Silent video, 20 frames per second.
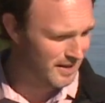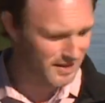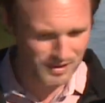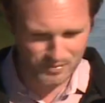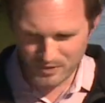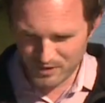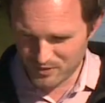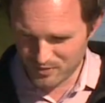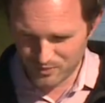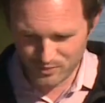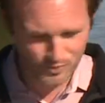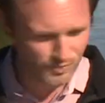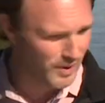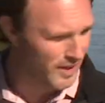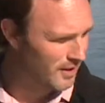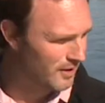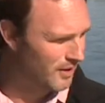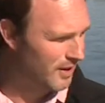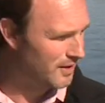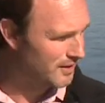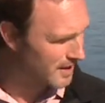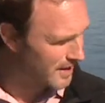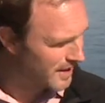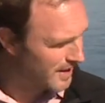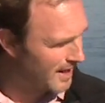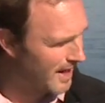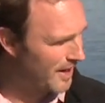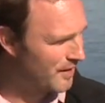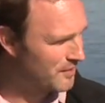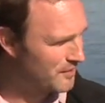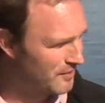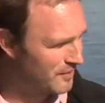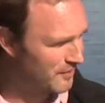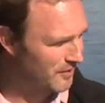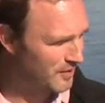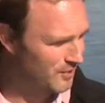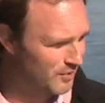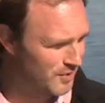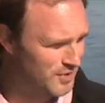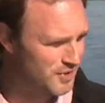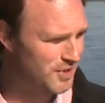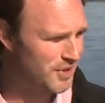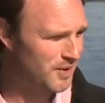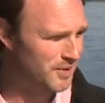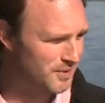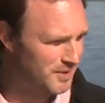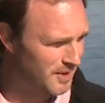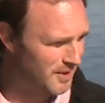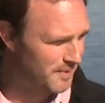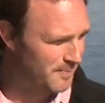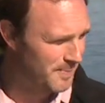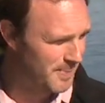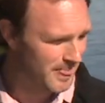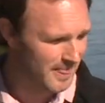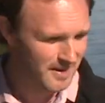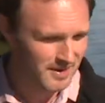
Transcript: And then we went along the canal system. We showed them